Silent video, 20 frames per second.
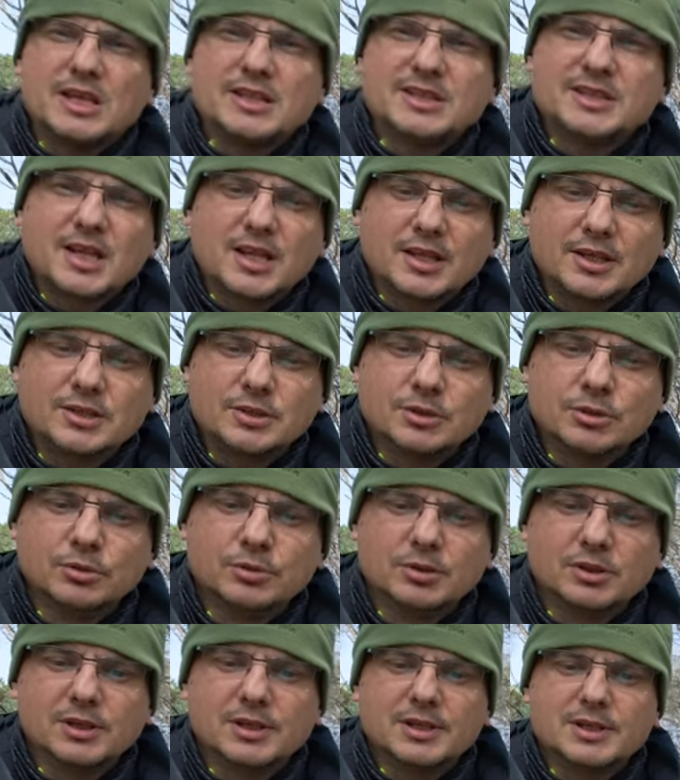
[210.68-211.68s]
instant
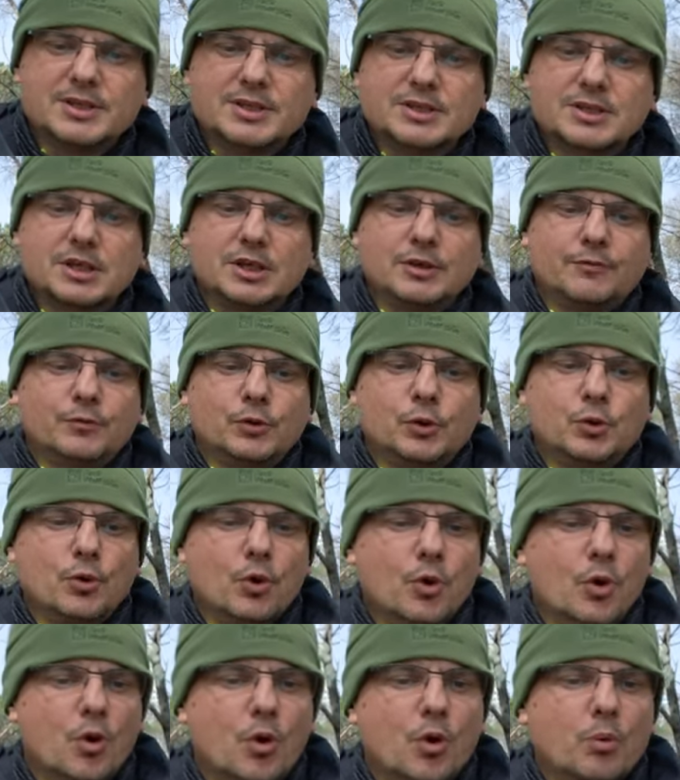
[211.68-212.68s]
noodles if
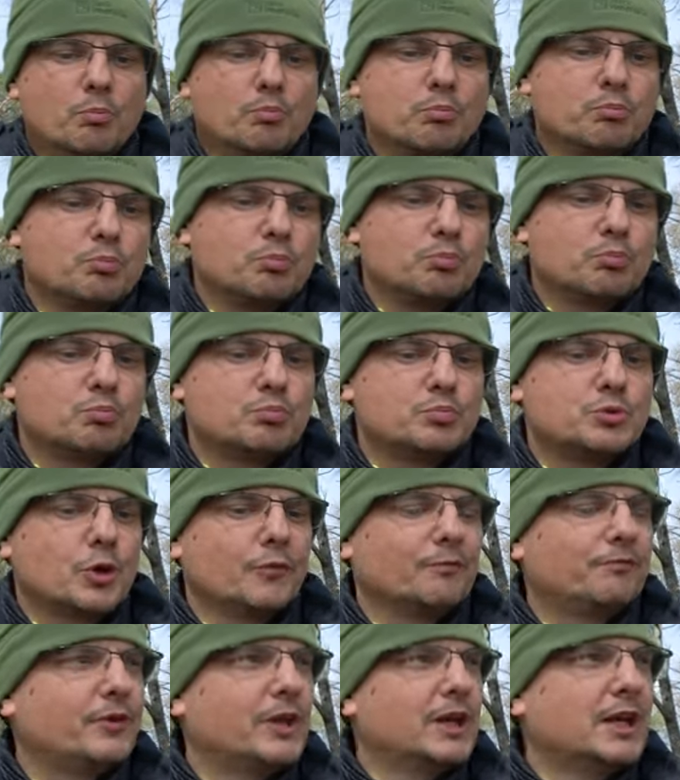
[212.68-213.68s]
you
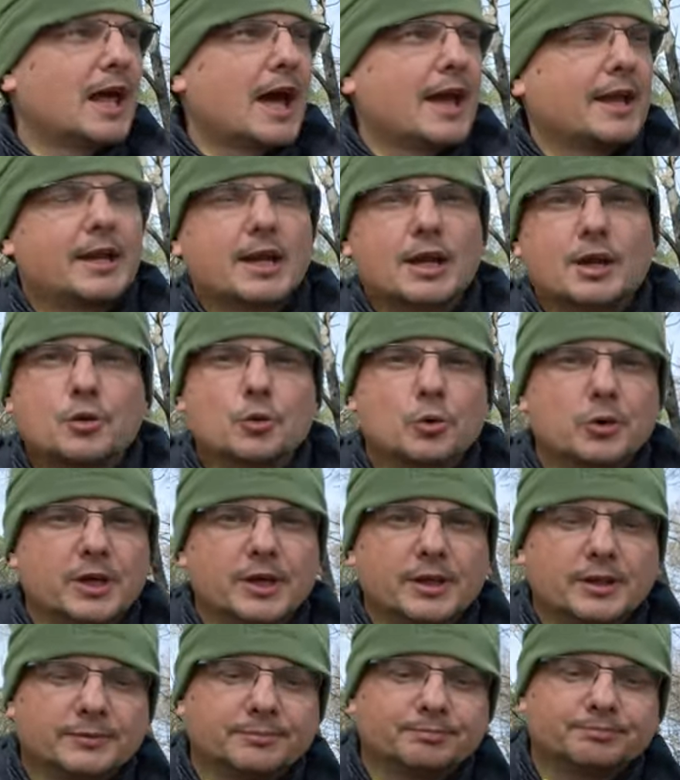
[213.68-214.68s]
don't feel like
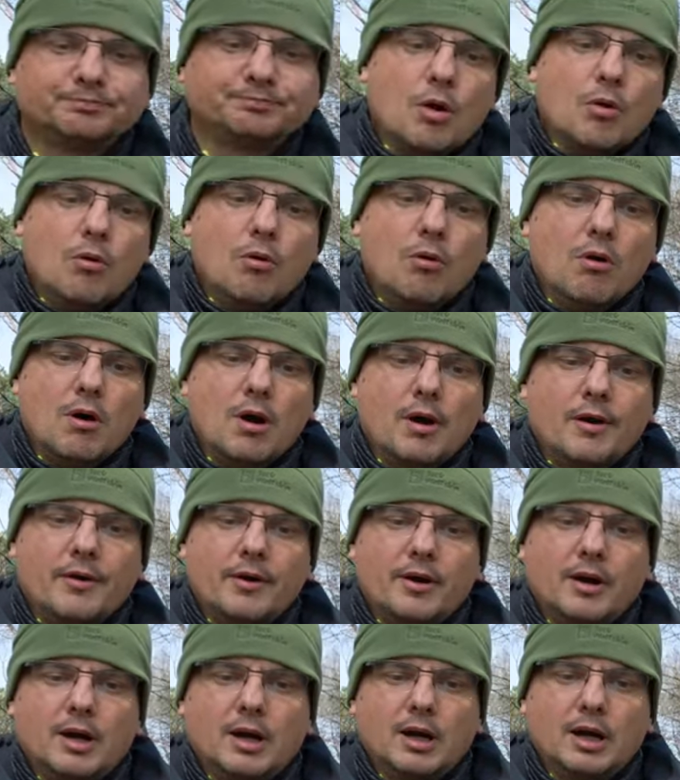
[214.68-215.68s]
cooking,
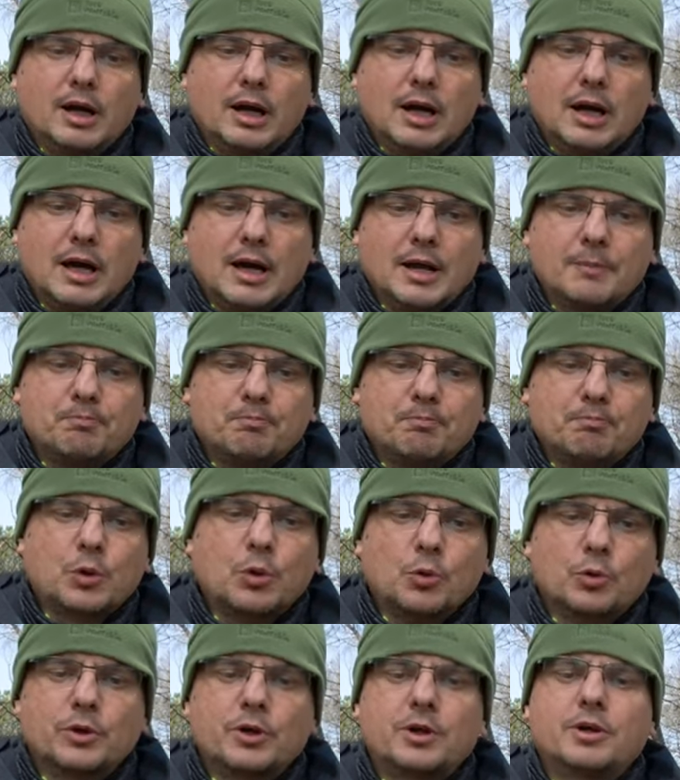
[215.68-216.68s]
or
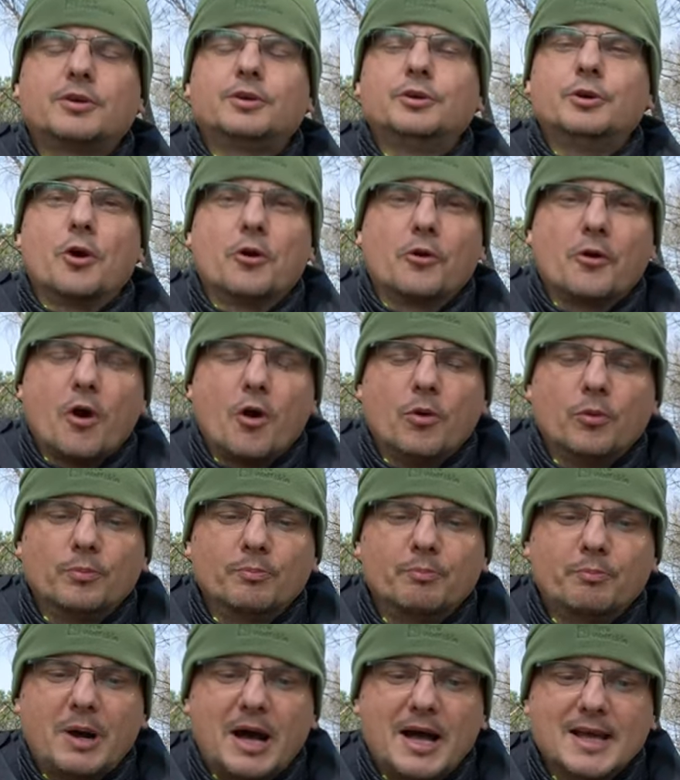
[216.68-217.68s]
cook your
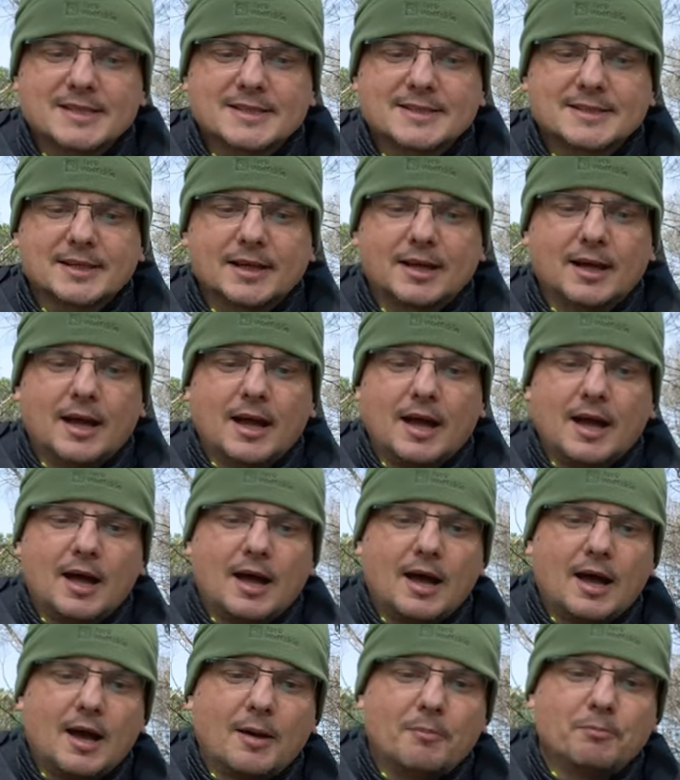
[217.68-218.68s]
own
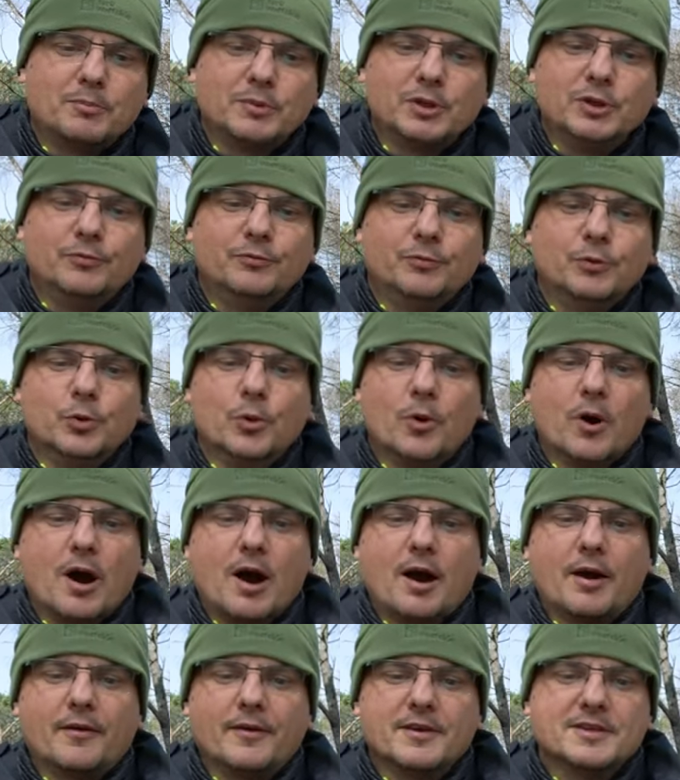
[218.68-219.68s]
pasta if you
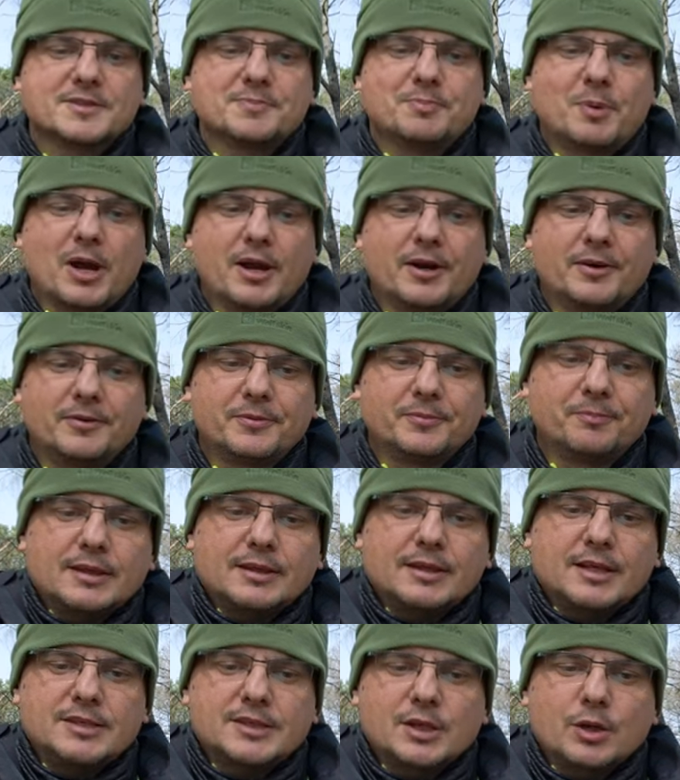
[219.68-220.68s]
are inspired.
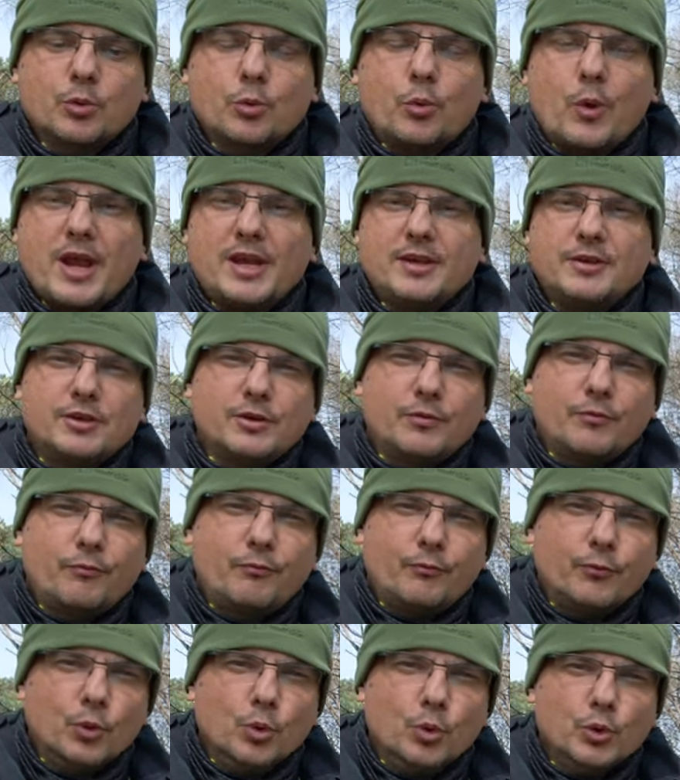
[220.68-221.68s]
That's a great
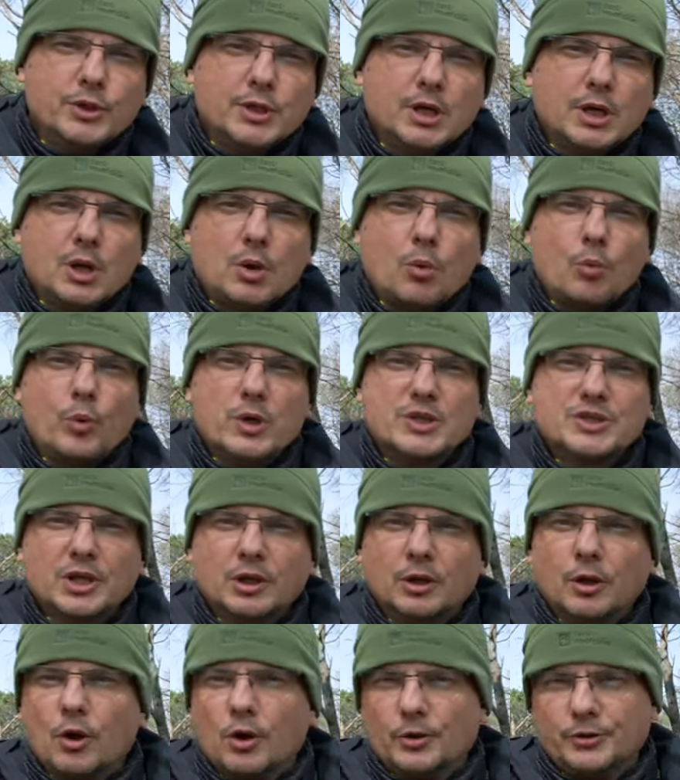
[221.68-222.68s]
food with
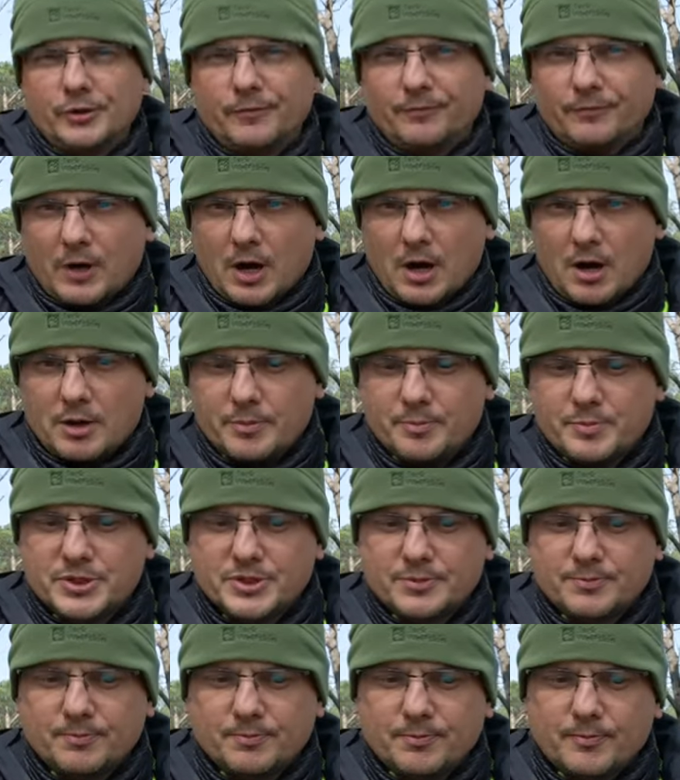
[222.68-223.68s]
a lot of
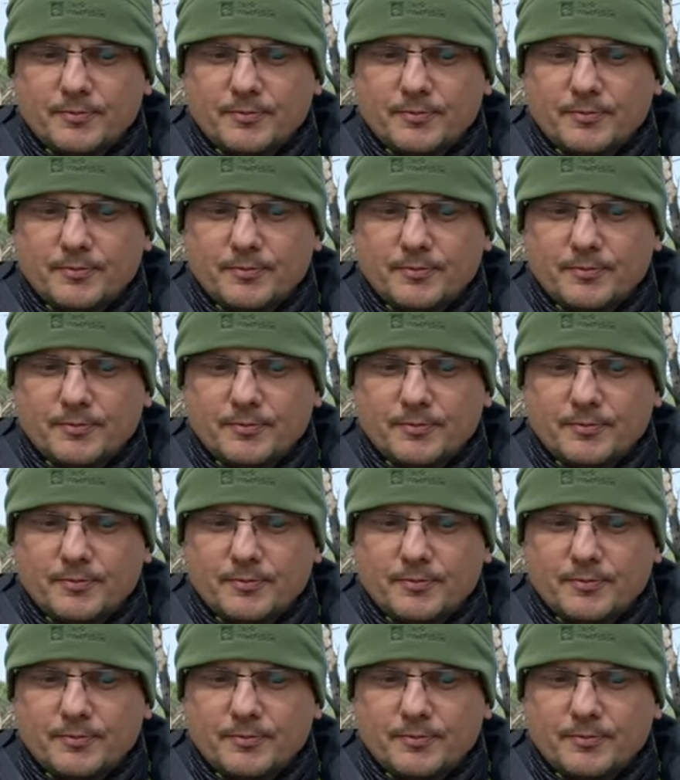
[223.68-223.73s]
carbs.